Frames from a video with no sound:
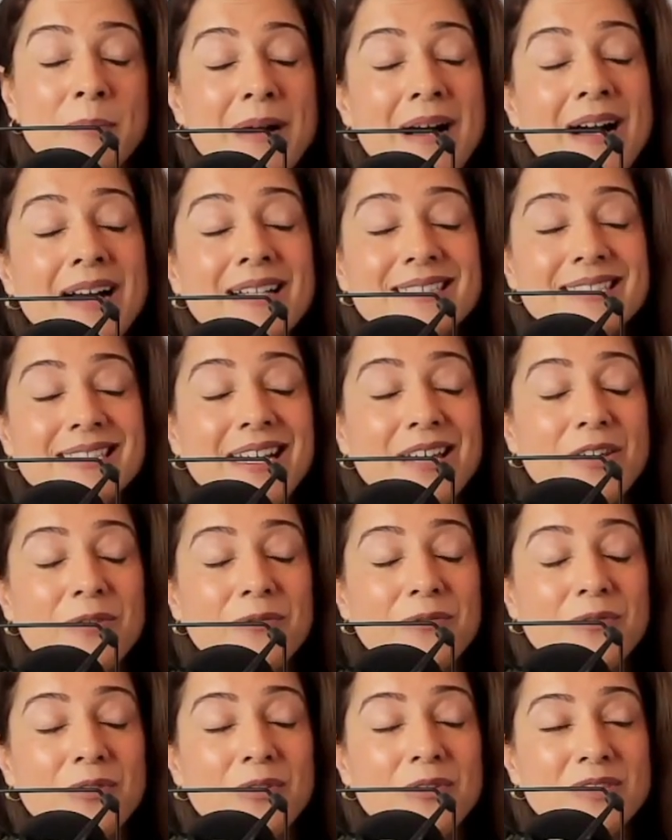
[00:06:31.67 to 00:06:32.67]
a pod together
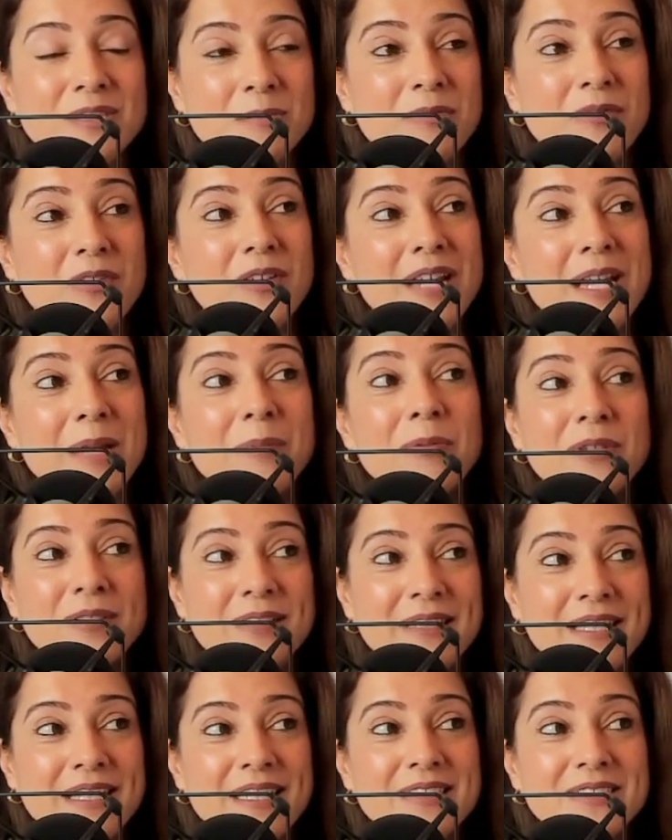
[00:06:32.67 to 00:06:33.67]
for some of our
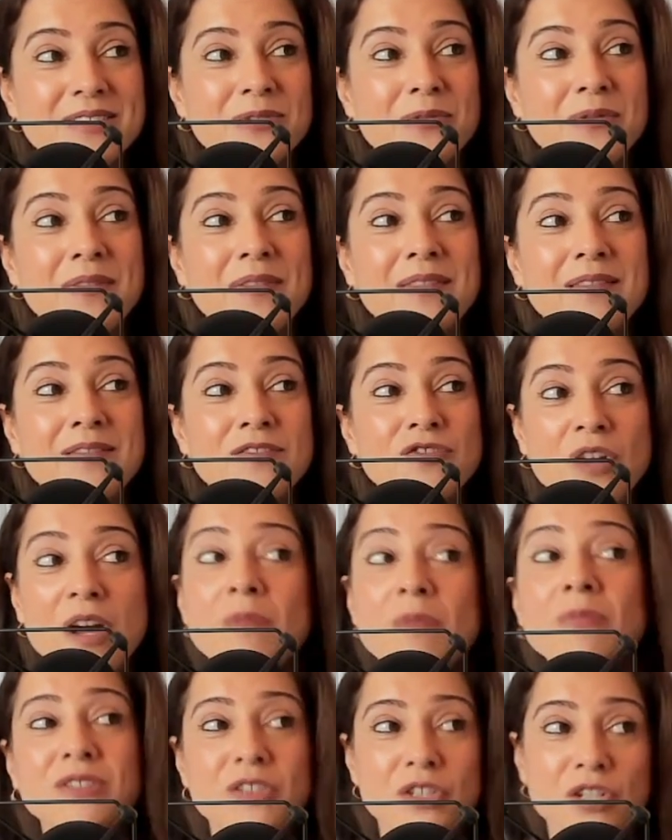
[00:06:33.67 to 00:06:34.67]
neighborhood kids. So
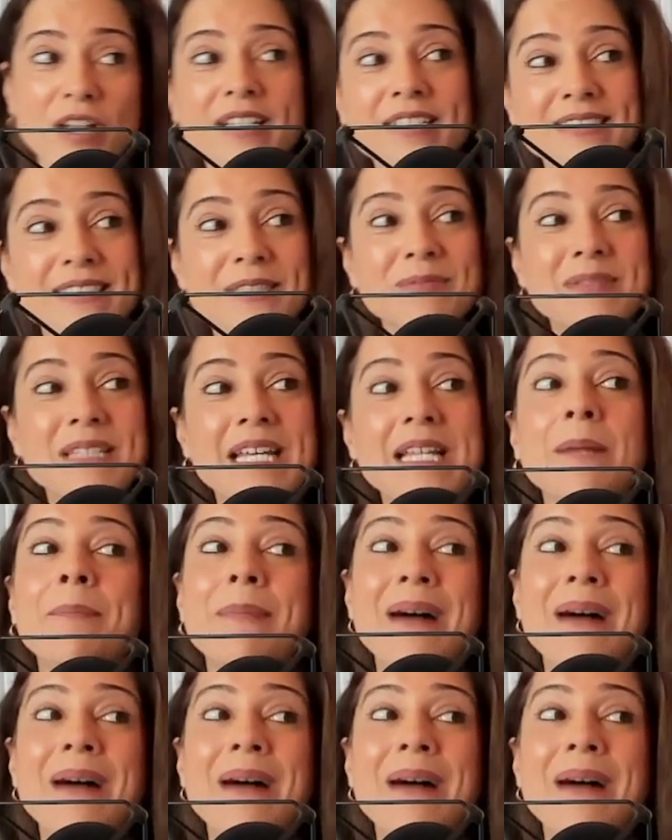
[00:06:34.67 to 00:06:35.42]
Sean was good because he was in a